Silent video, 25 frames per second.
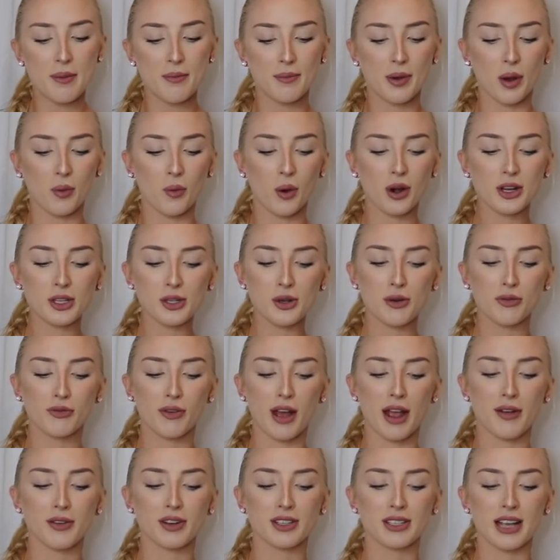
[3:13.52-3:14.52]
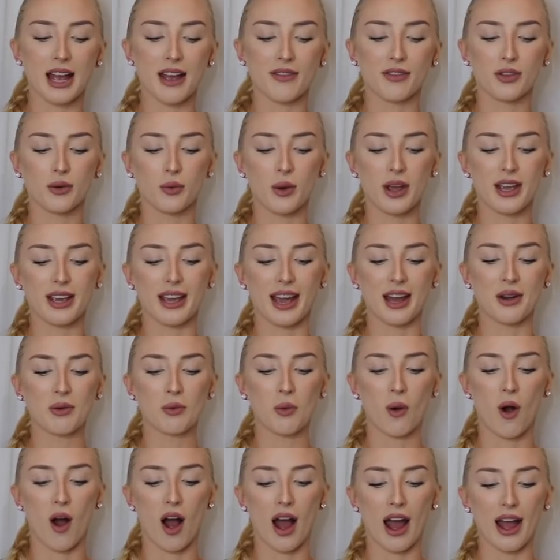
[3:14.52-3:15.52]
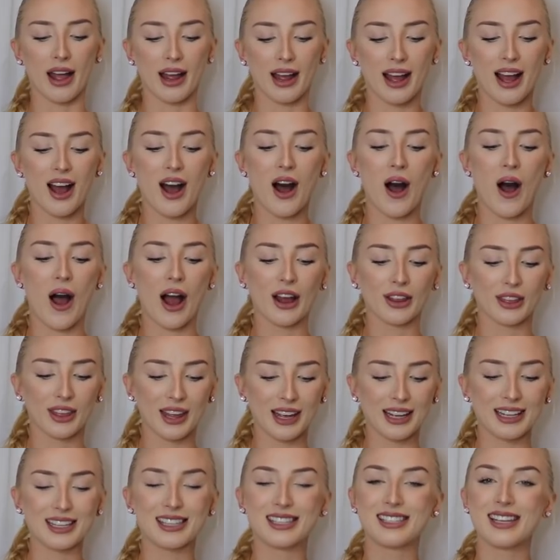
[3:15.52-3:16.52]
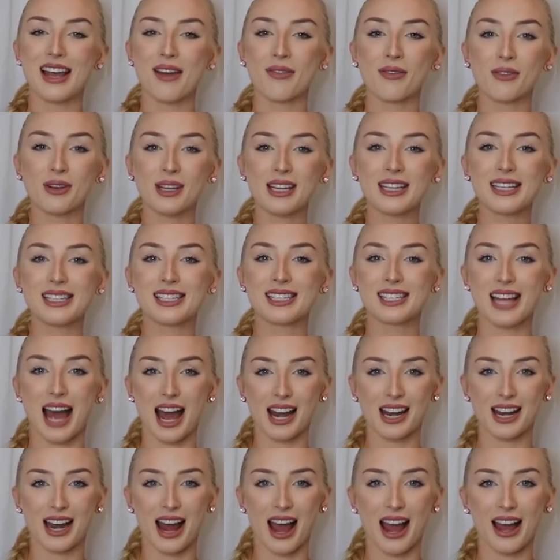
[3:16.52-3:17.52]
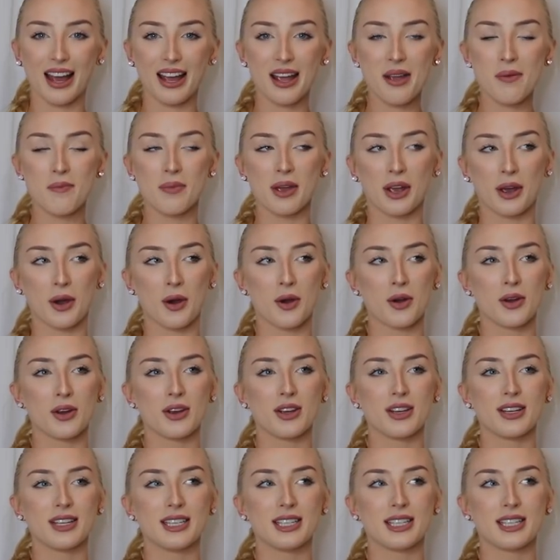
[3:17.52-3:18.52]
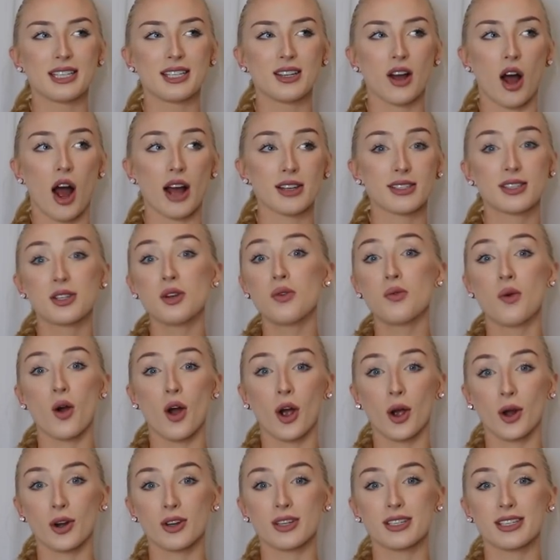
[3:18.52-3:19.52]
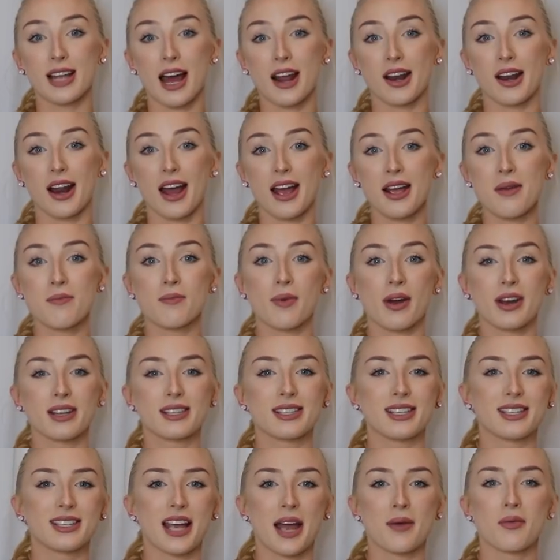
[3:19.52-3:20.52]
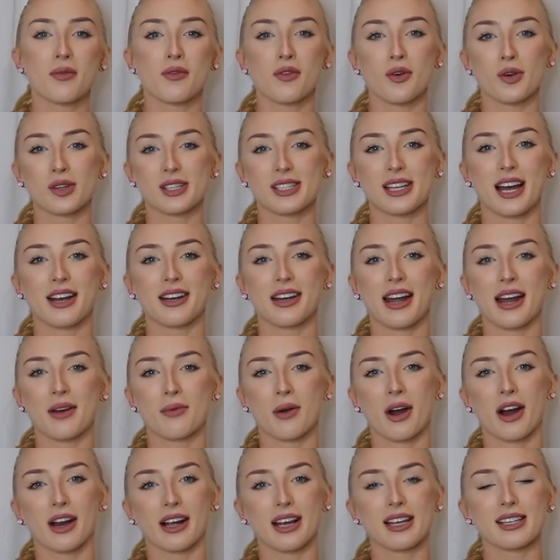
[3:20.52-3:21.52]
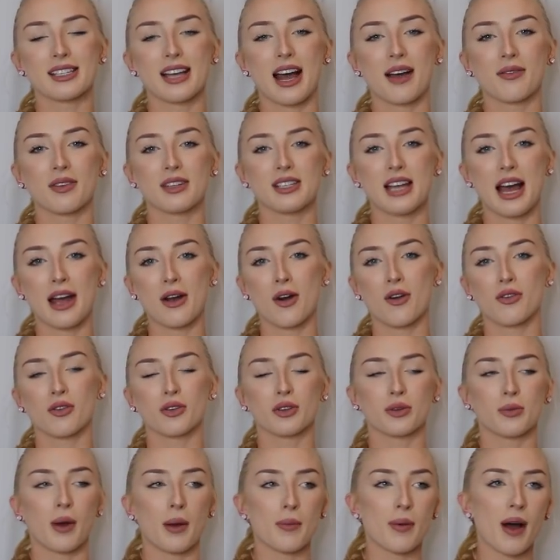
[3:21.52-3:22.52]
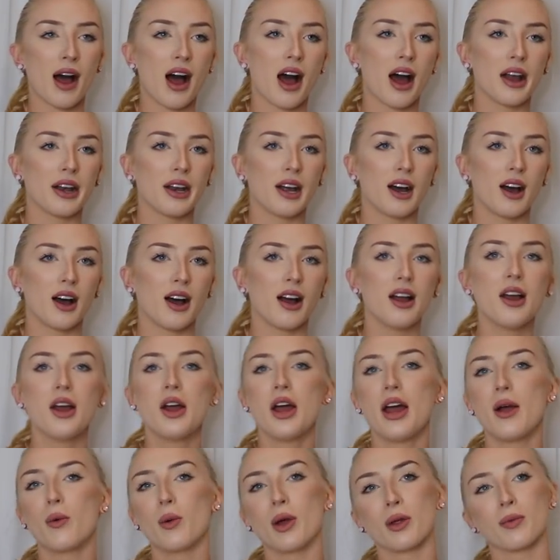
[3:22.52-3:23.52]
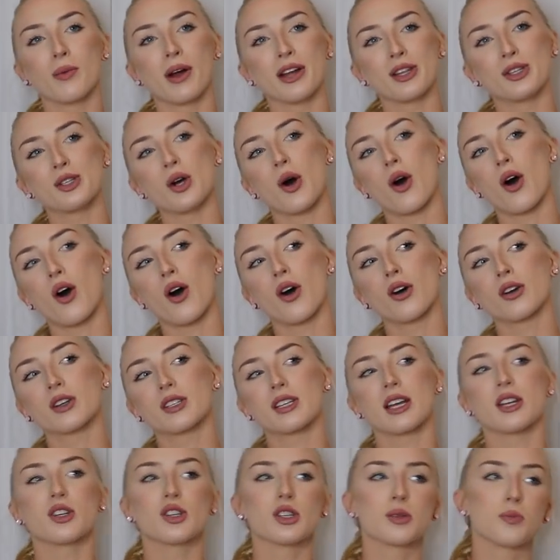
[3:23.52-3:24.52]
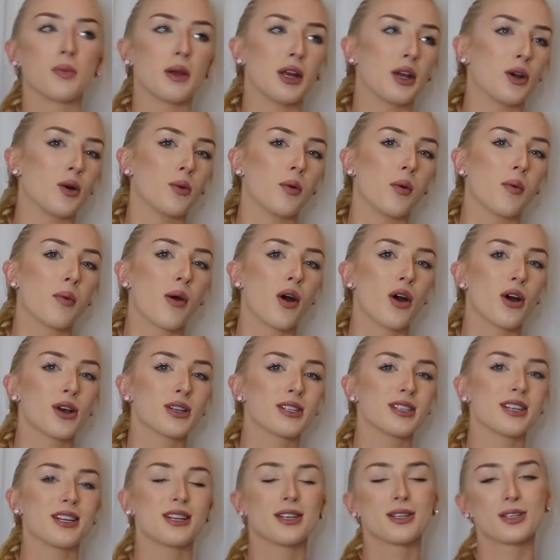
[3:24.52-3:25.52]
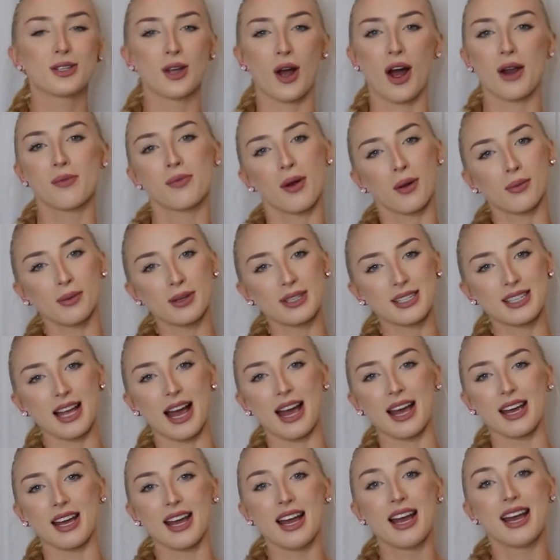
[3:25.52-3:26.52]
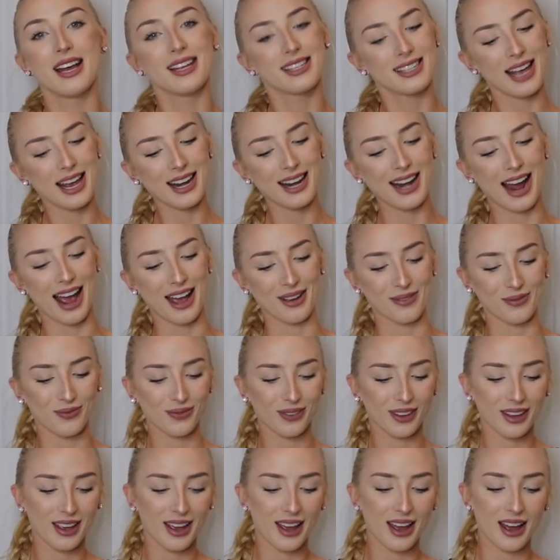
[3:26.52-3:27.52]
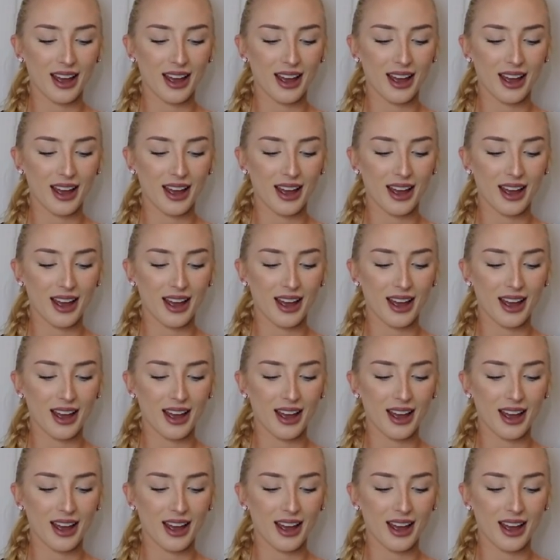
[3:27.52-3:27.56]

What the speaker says: But what is your favorite day of the week and why? I think definitely Saturday, because I still work on a Saturday, but it's the day before Sunday where I get to have a day off with my partner, with my dogs, and just be a normal person. So I'd probably say Saturday.